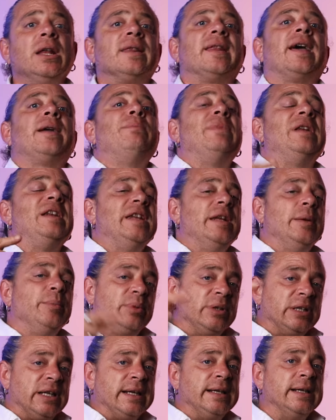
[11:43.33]
They
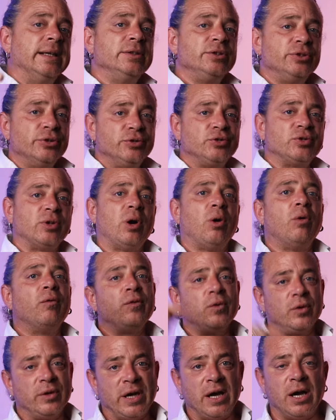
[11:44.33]
manipulate and control
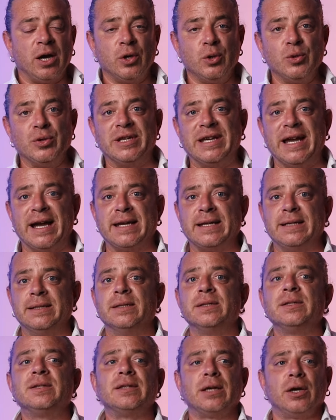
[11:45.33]
for their own
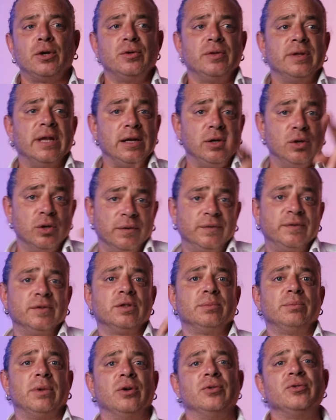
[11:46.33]
gain, so they look for
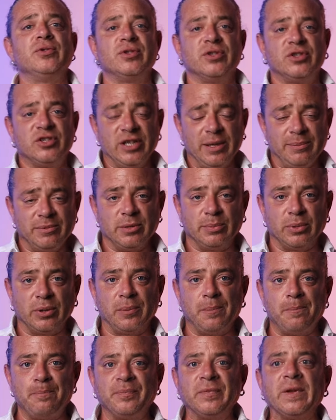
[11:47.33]
the most susceptible.